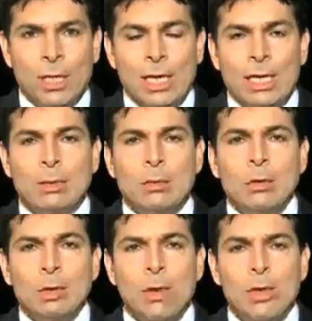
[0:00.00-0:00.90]
It's
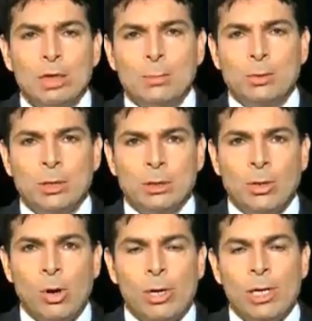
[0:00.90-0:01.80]
not all Egyptians
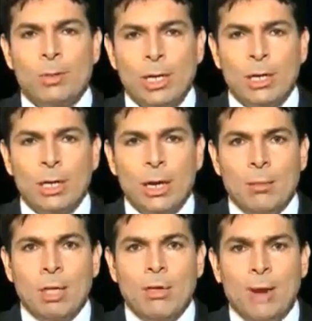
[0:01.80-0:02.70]
or all Libyans,
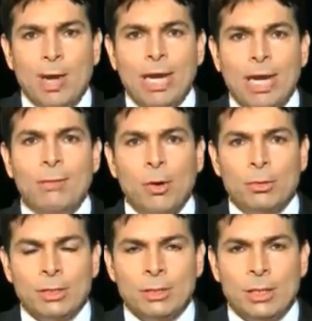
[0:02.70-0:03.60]
but the radical
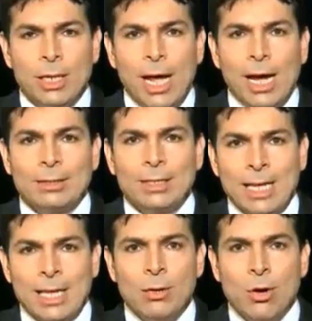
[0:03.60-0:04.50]
forces are
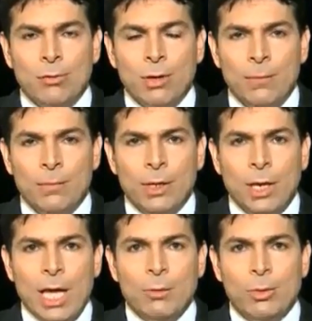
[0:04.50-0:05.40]
taking over,
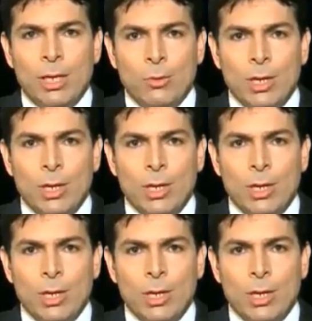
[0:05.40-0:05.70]
and we